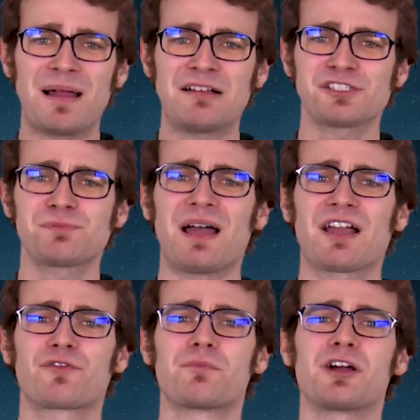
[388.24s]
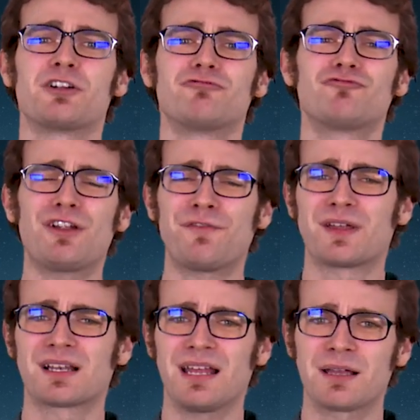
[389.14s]
bounced back from a
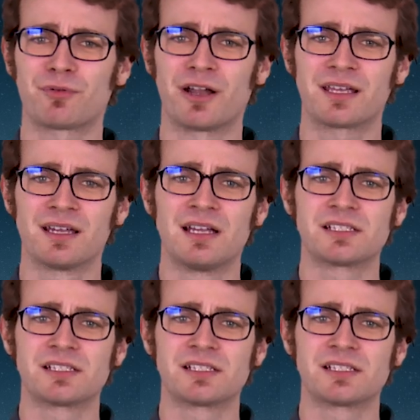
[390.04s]
horrific leg break